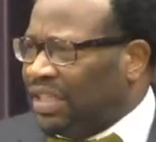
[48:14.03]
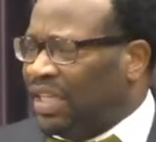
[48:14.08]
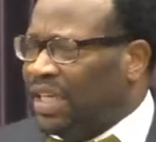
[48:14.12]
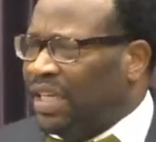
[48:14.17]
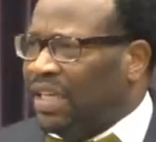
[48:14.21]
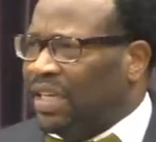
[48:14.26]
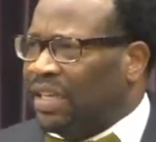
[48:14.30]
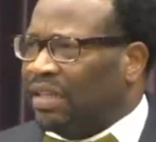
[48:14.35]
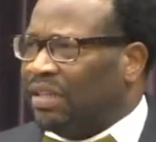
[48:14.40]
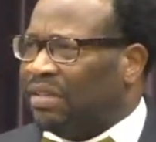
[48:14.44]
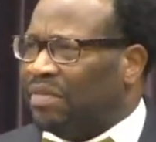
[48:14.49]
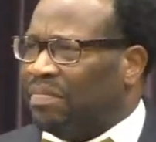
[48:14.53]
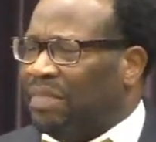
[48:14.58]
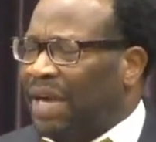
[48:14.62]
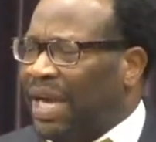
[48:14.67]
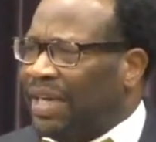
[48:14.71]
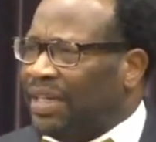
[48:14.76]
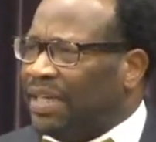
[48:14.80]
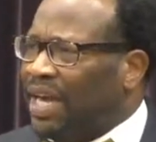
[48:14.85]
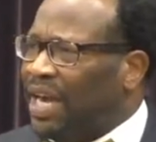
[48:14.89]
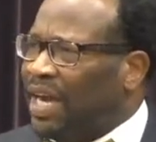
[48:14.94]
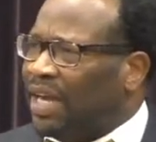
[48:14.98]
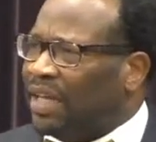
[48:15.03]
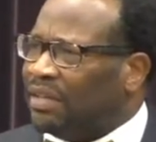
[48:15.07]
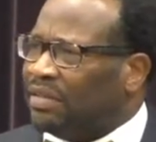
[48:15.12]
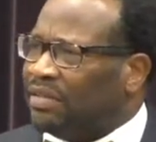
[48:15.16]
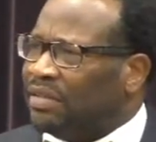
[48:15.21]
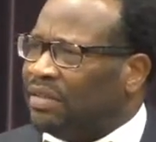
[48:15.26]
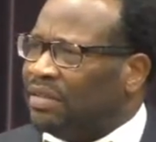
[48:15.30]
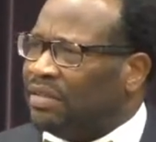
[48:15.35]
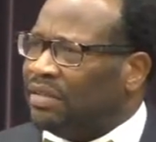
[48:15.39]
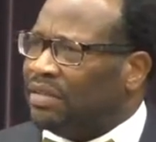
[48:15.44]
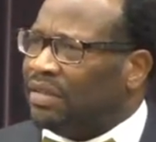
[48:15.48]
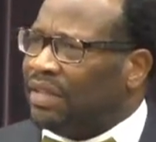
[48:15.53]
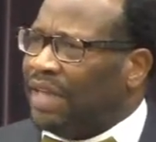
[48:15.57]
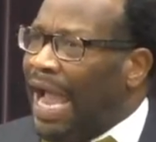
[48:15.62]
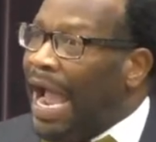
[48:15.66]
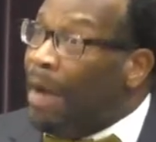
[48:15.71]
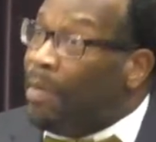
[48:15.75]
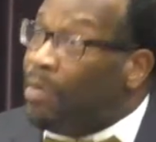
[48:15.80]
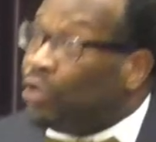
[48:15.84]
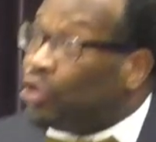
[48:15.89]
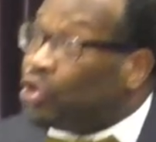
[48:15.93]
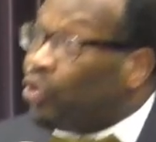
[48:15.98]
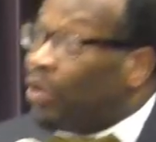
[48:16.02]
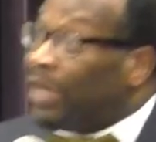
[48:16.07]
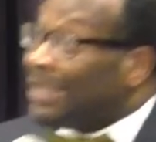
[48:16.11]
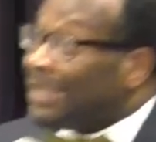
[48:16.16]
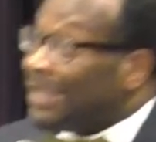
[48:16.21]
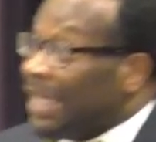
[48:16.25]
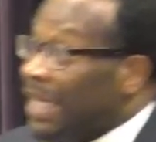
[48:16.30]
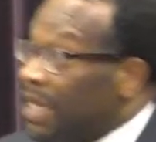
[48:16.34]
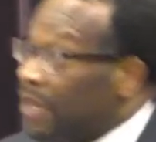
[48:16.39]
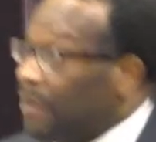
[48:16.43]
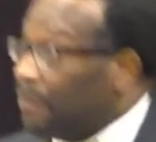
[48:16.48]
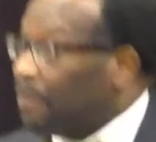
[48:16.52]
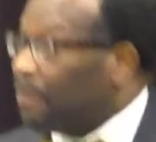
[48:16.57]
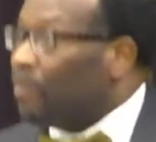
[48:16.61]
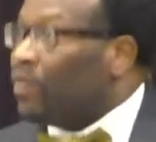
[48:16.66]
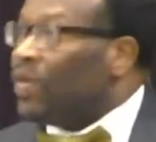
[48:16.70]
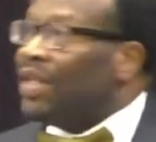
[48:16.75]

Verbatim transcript: He, my God. I am gonna trust him.